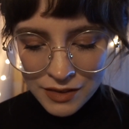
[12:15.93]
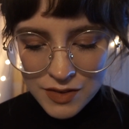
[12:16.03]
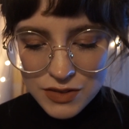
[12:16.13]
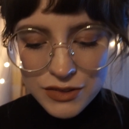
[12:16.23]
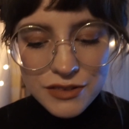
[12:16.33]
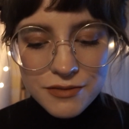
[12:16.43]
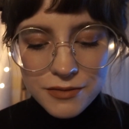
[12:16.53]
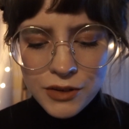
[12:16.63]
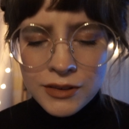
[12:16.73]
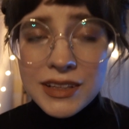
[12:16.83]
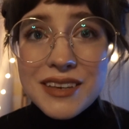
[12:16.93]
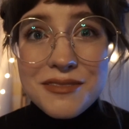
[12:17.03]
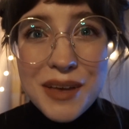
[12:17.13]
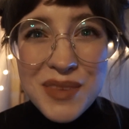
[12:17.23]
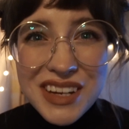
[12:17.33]
sort of girly,
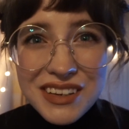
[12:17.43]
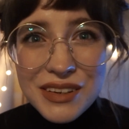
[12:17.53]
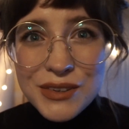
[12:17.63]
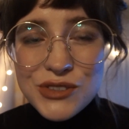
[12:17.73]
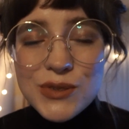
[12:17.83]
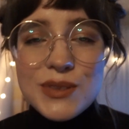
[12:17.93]
feminine, neutral,